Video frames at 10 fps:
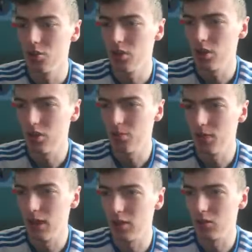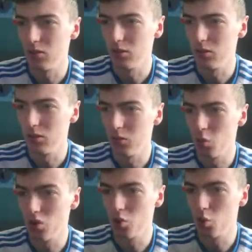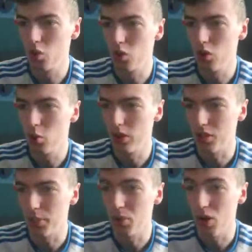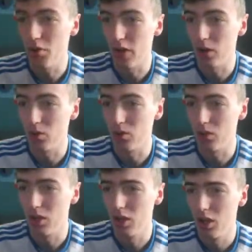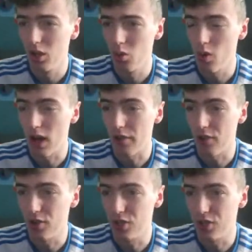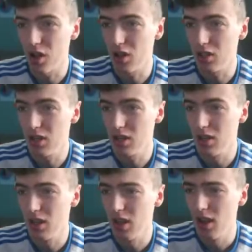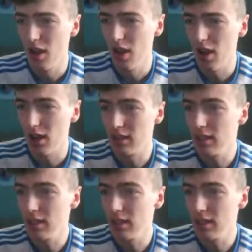we got some like wooden wall which I put around. When I first started, I